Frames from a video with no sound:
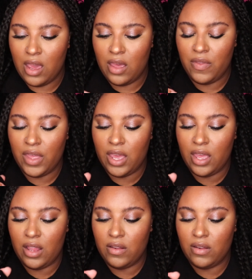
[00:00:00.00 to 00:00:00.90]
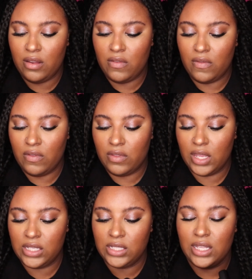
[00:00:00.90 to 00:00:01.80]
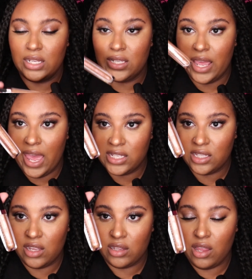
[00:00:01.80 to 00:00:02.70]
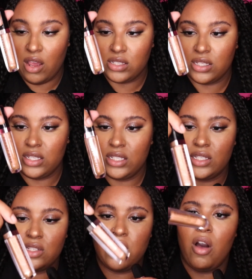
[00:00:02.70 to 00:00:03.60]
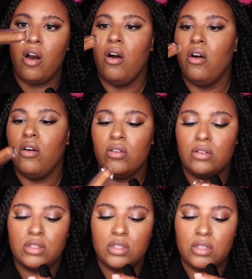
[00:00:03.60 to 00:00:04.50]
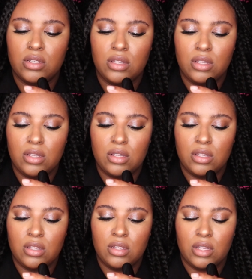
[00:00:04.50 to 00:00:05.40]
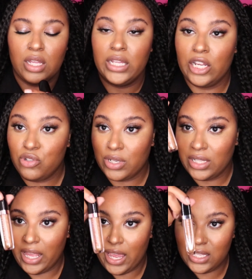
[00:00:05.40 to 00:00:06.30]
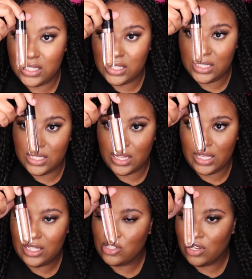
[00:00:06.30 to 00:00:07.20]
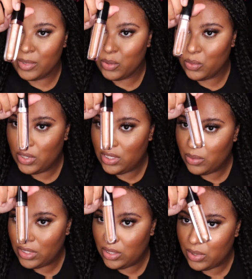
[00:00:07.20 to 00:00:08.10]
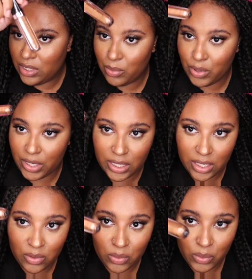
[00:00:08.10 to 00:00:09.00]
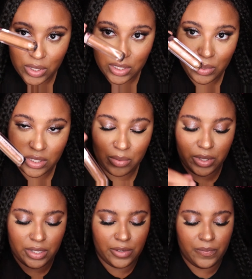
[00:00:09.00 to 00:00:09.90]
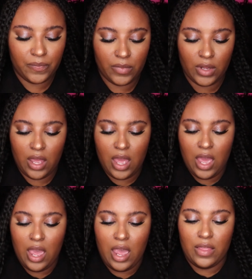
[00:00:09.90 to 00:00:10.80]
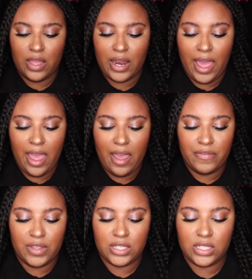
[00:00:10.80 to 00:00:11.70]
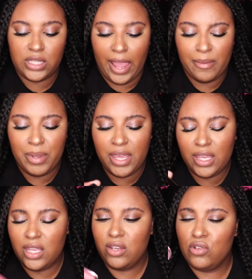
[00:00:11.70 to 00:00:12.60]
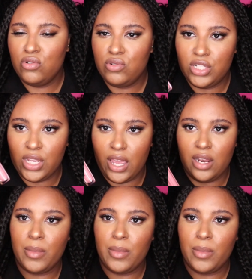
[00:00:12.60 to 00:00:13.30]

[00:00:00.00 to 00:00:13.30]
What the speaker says: And then this is the dazzling gloss, and this is called Electric Lights. I think this is gonna be really pretty. Really pretty. And then I have this like pinky nude shade.